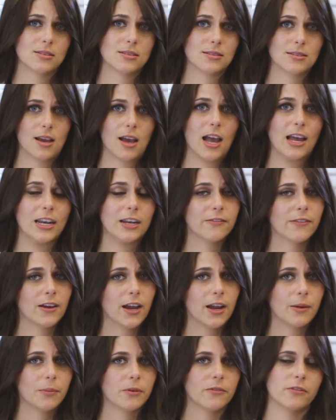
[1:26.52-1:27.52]
decide if
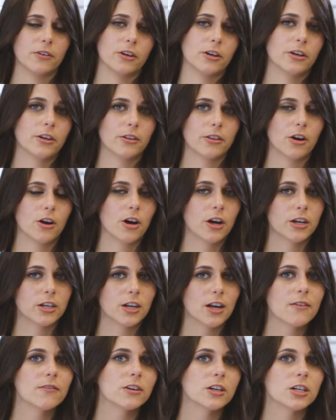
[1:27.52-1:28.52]
I prefer the hard
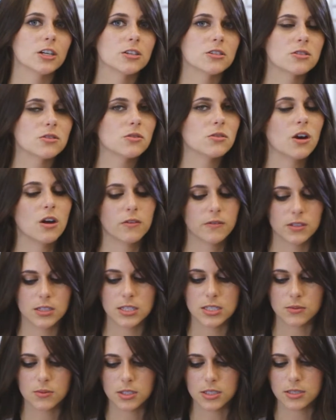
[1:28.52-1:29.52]
covers over
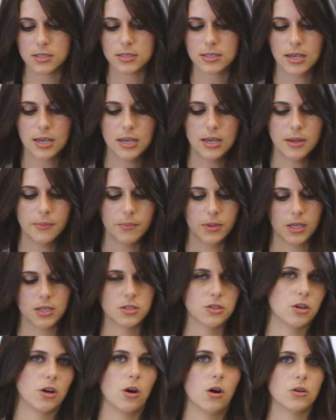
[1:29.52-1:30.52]
these ones
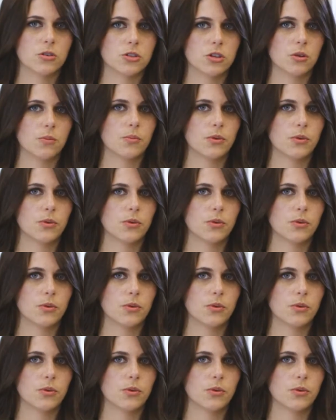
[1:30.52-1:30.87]
because they're all so